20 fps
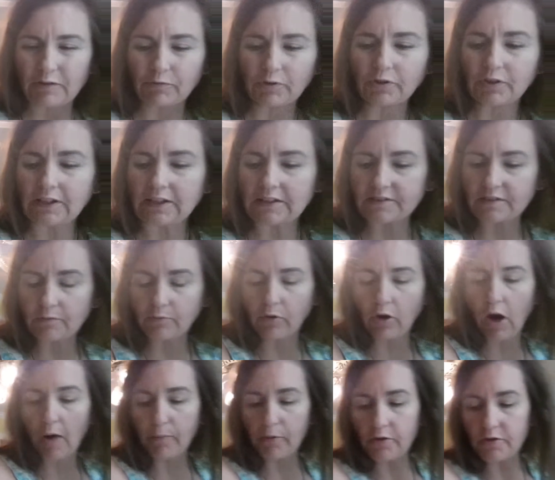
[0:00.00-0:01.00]
it really isn't
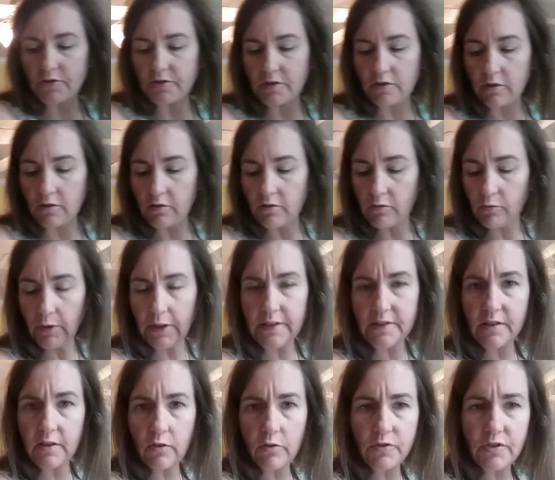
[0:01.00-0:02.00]
proper to
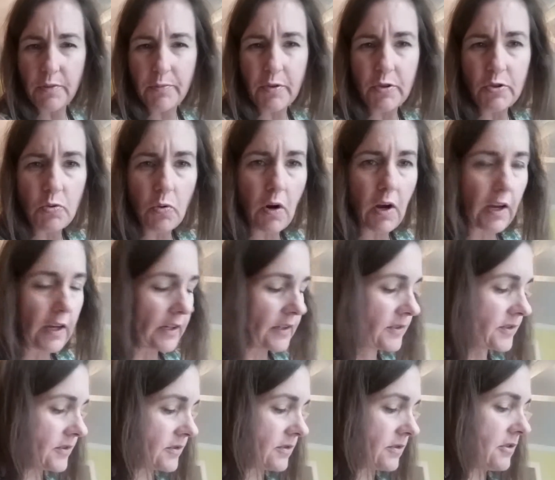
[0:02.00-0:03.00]
reseal something
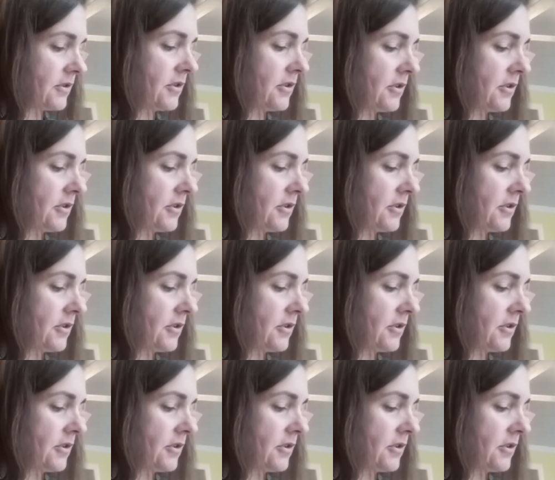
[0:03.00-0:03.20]
twice.